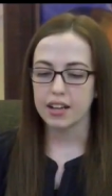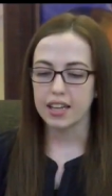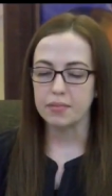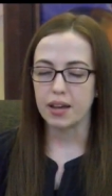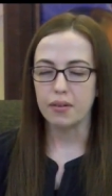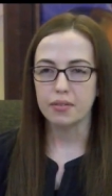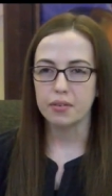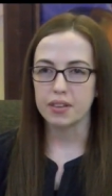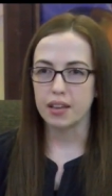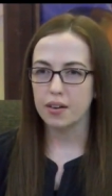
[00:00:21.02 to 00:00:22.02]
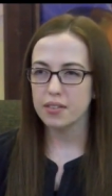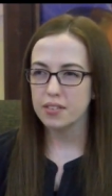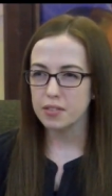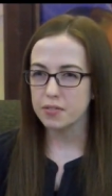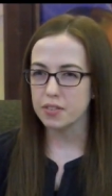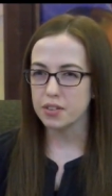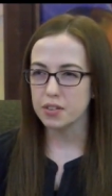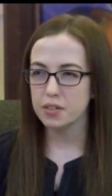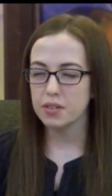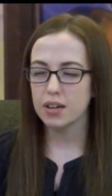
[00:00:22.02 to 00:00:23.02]
I came down with what we thought was the
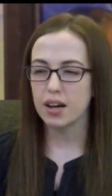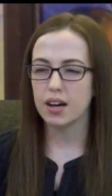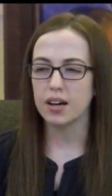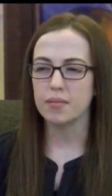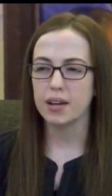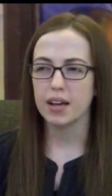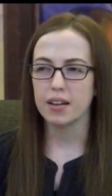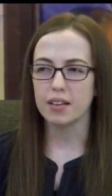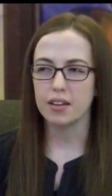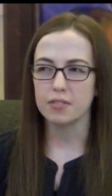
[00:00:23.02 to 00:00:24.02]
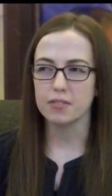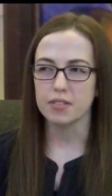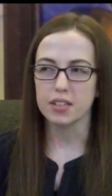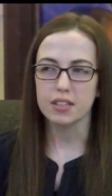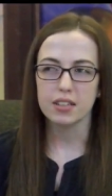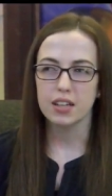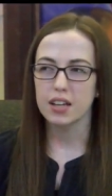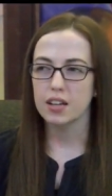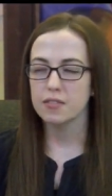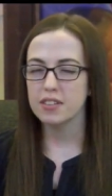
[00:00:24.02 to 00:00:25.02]
flu. Um, I had a lot of like
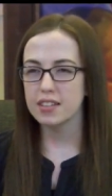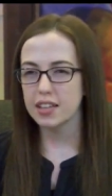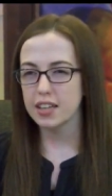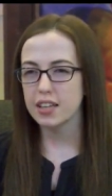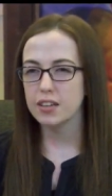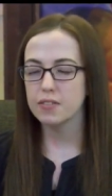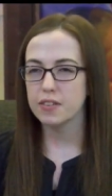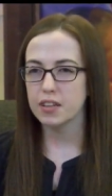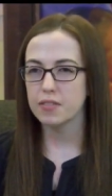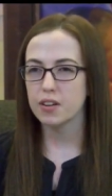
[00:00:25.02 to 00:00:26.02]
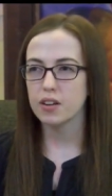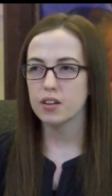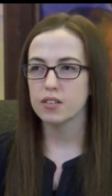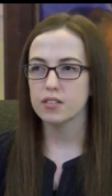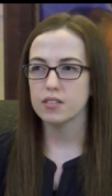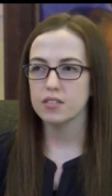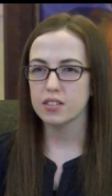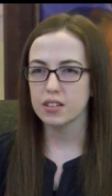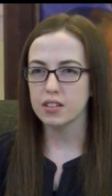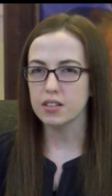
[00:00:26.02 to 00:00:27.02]
fatigue, fevers,
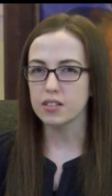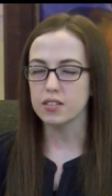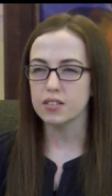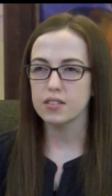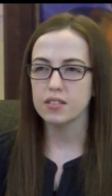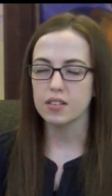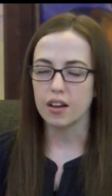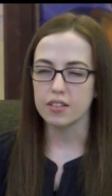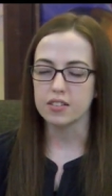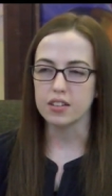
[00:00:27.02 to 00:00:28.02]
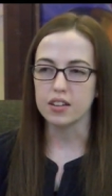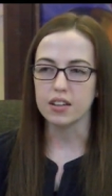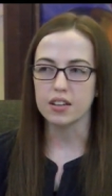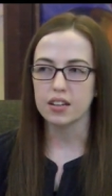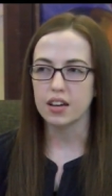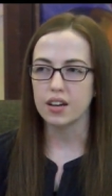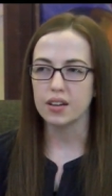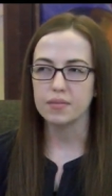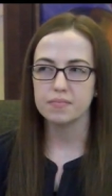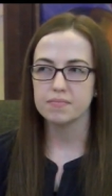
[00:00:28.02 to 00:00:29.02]
chills, nausea,
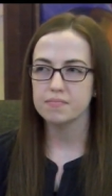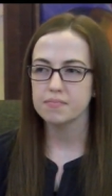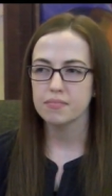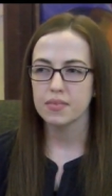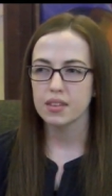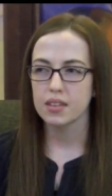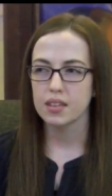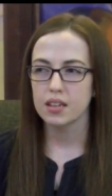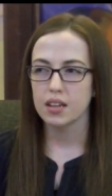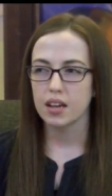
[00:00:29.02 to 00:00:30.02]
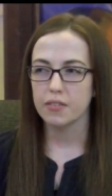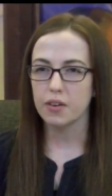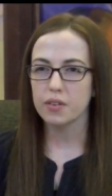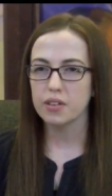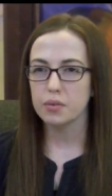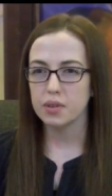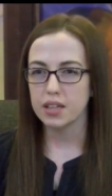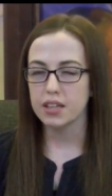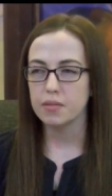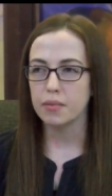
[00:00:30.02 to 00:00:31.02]
um, felt really
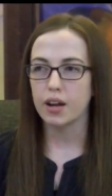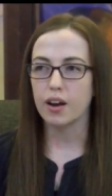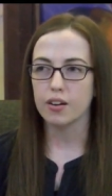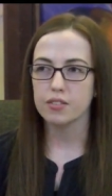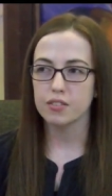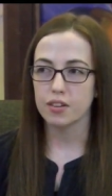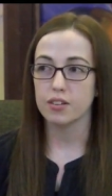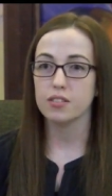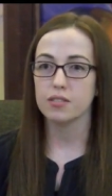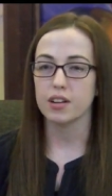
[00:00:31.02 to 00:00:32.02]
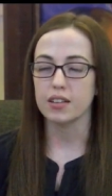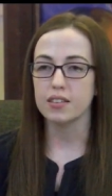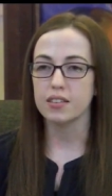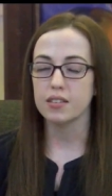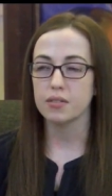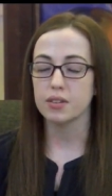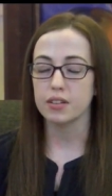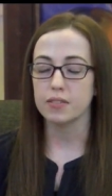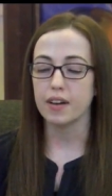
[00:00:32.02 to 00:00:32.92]
weak. My heart started to race really